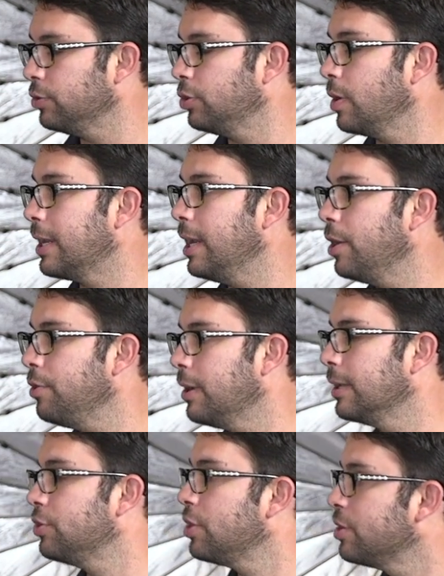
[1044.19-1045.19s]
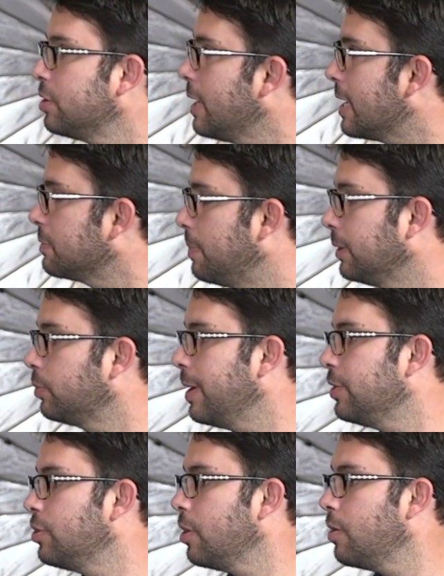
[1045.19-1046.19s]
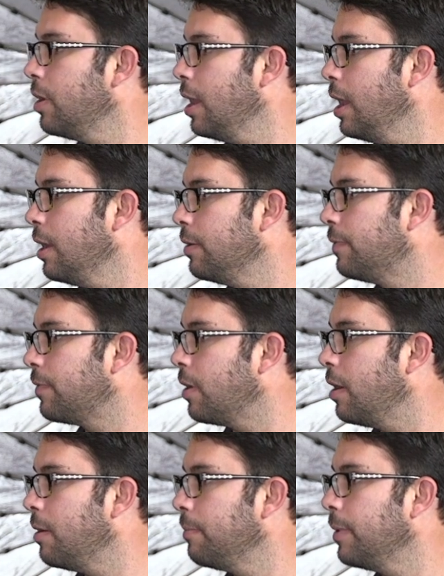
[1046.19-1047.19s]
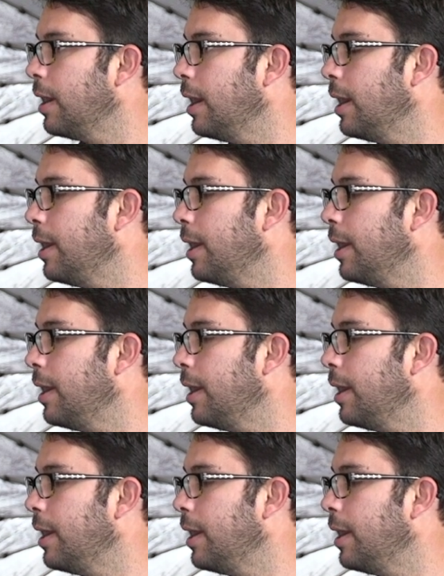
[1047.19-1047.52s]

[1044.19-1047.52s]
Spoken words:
So here you can change the aspect ratio from,